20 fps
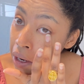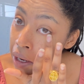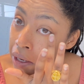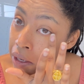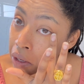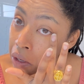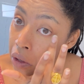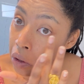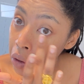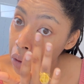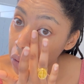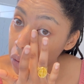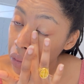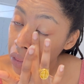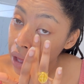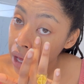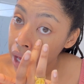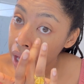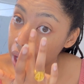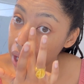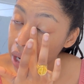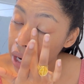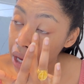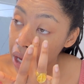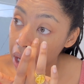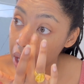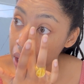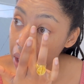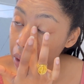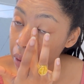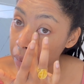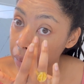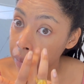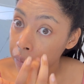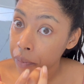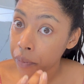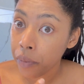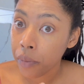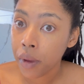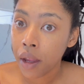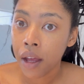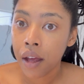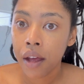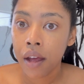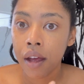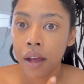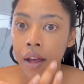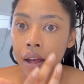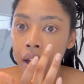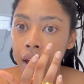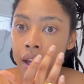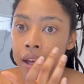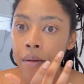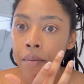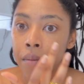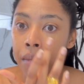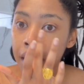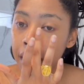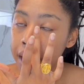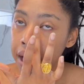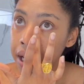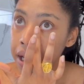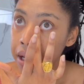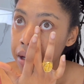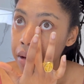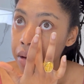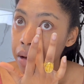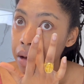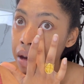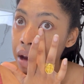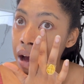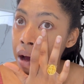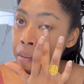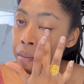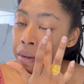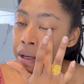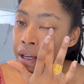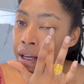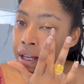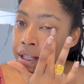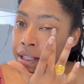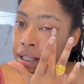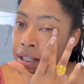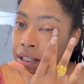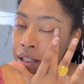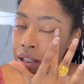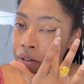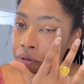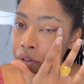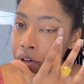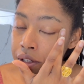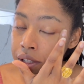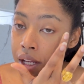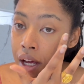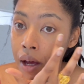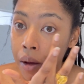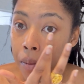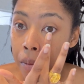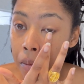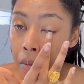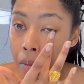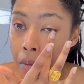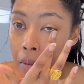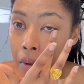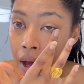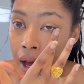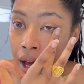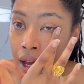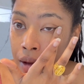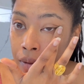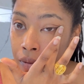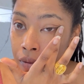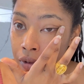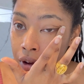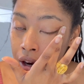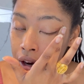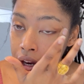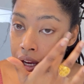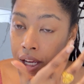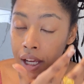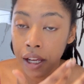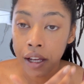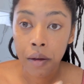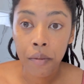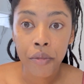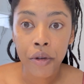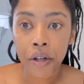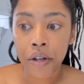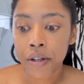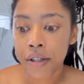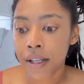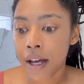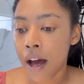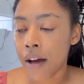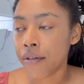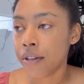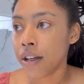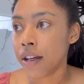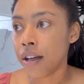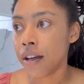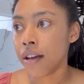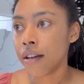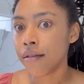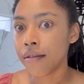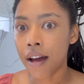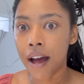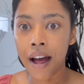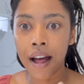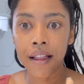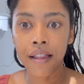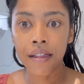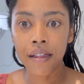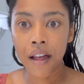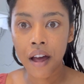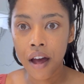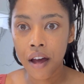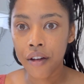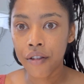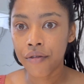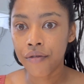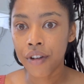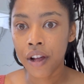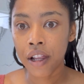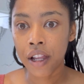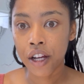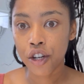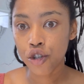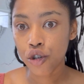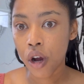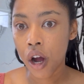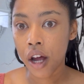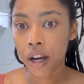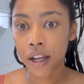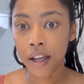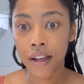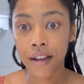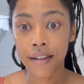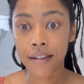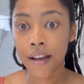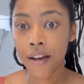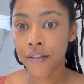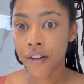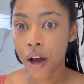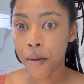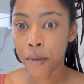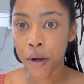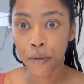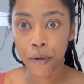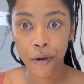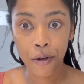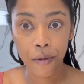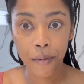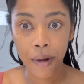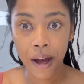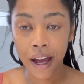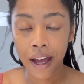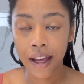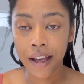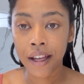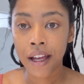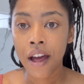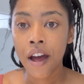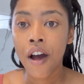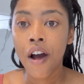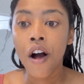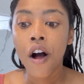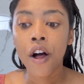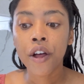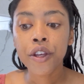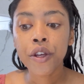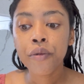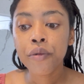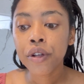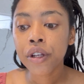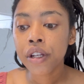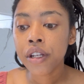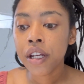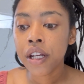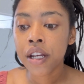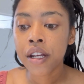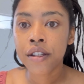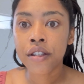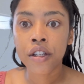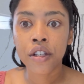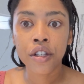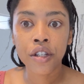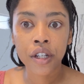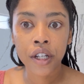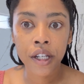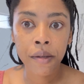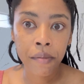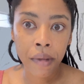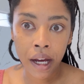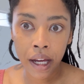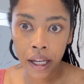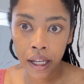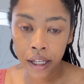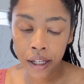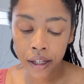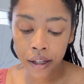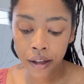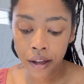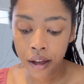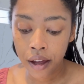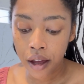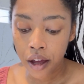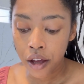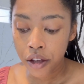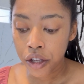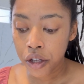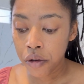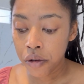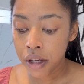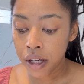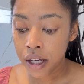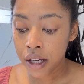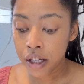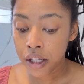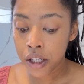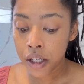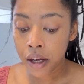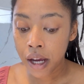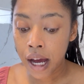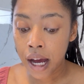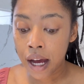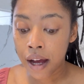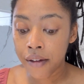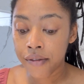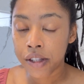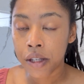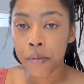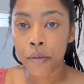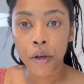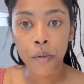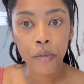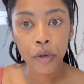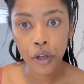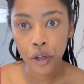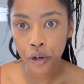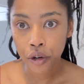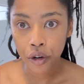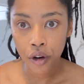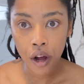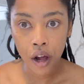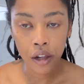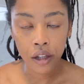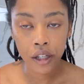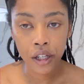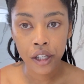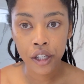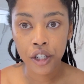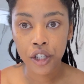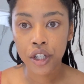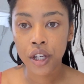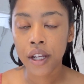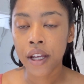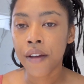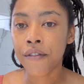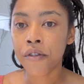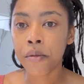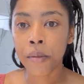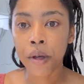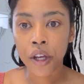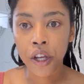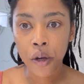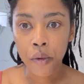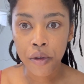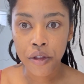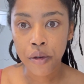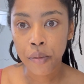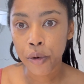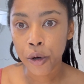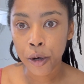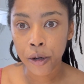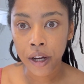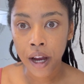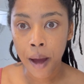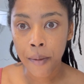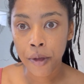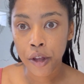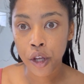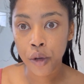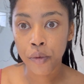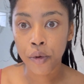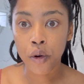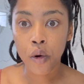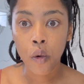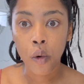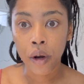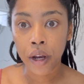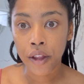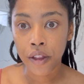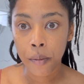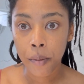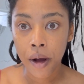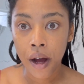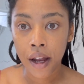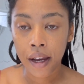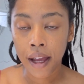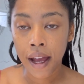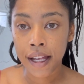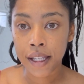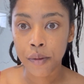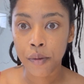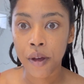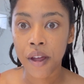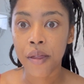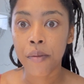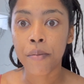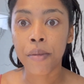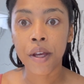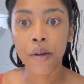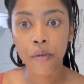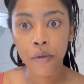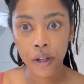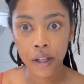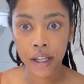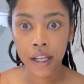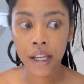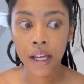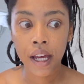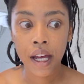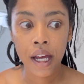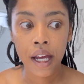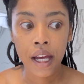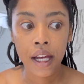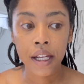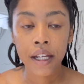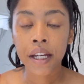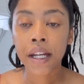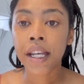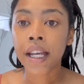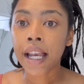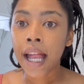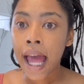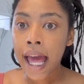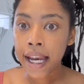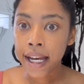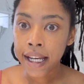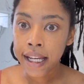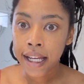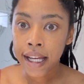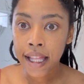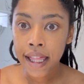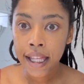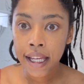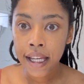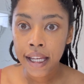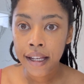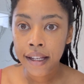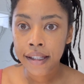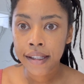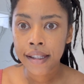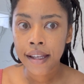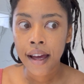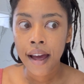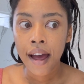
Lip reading: I know that it may not be as easy for some. I am very computer savvy. I love electronics. I've got my Rode mic. All you really need is a good mic. You need to have some computer knowledge, get familiar with the program that you're recording the podcast with, be really good at editing things.